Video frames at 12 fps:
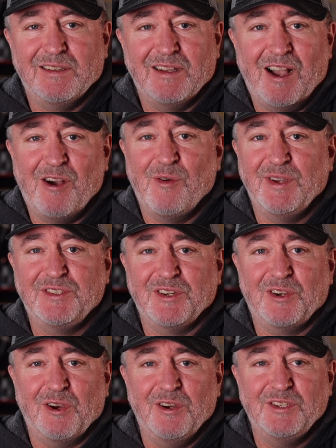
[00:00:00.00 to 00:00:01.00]
I always
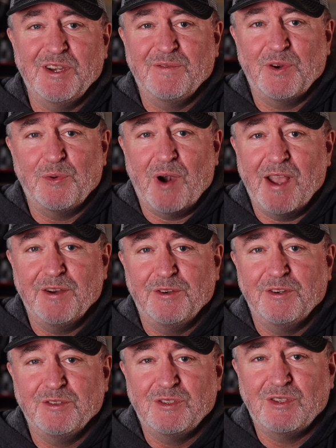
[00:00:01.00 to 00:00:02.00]
encourage every
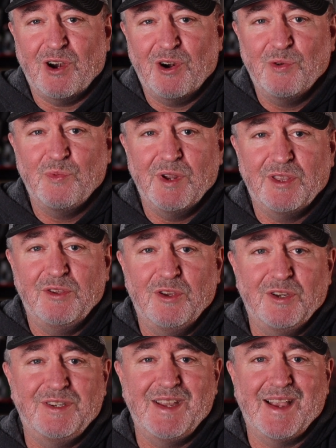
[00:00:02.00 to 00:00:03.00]
rider to start with
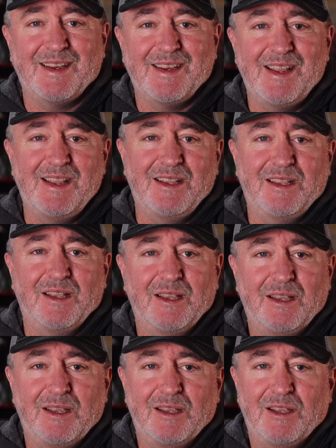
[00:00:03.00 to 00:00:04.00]
good technique,
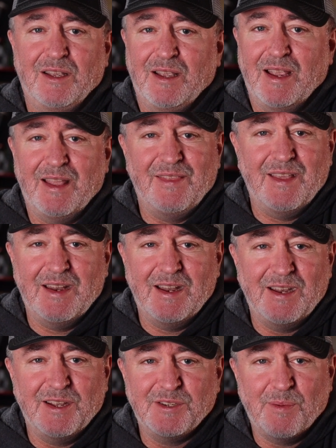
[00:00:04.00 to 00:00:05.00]
and then
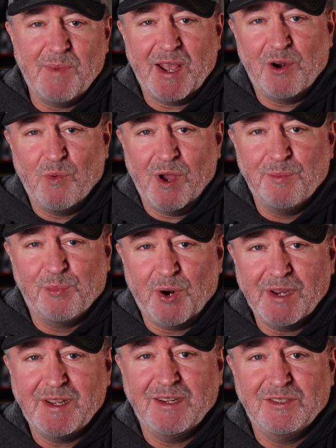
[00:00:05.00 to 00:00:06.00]
it doesn't matter what
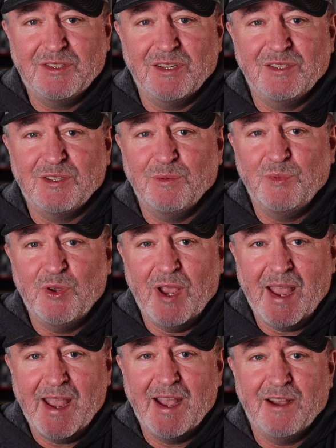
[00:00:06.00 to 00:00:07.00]
braking system you
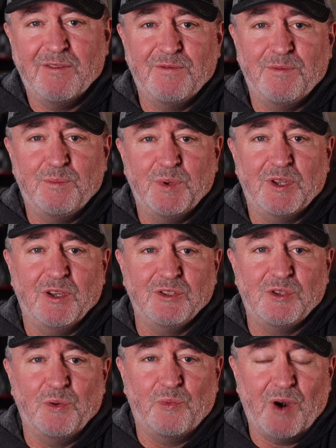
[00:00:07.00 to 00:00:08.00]
have,
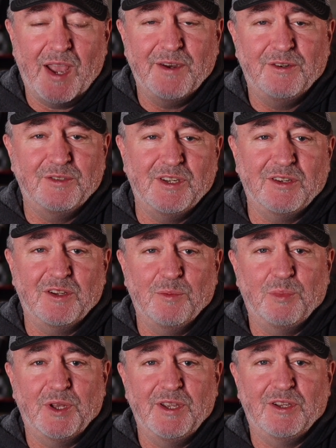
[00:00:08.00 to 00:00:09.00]
because the rider's in
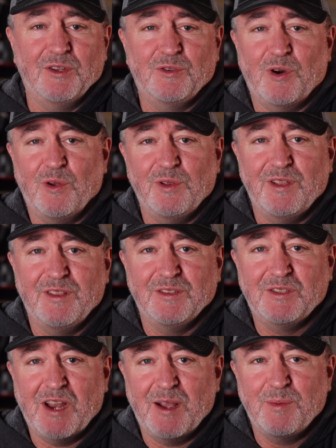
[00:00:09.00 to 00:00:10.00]
complete control of the
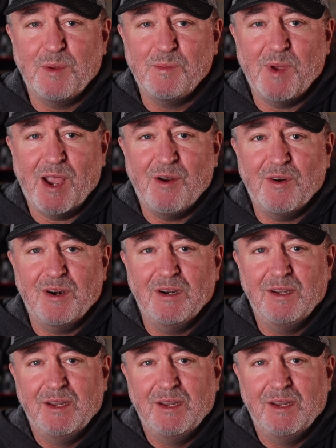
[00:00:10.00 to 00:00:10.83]
stopping power,